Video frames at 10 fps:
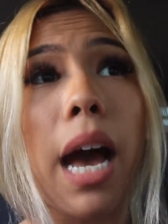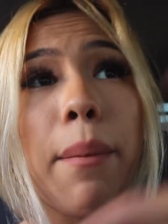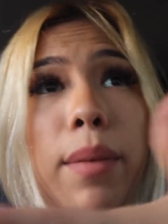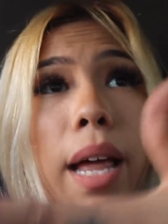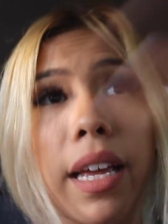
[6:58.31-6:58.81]

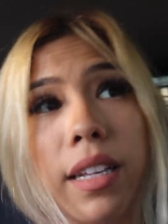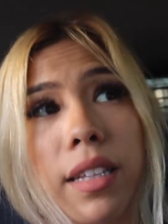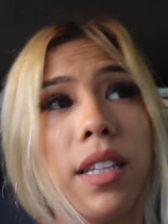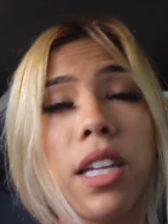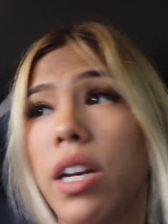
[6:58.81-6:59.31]
I'm like
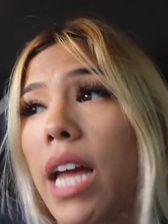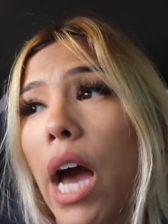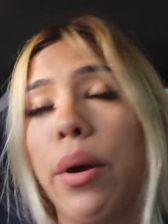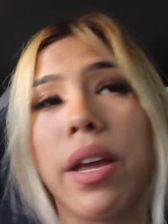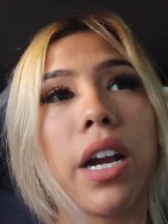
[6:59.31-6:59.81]
literally
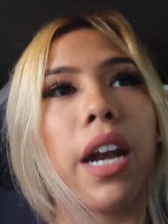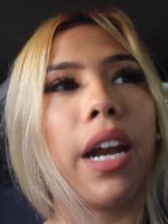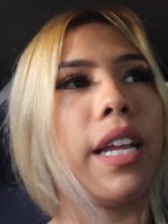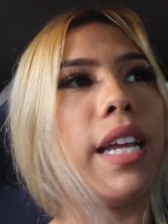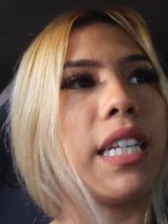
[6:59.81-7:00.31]
out here
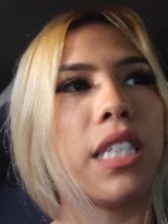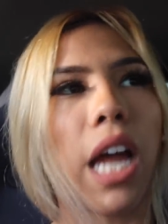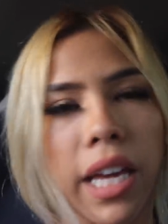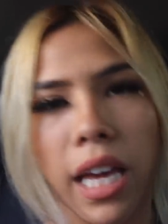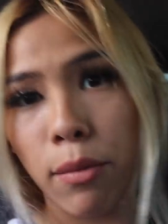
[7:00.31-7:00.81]
and he has not came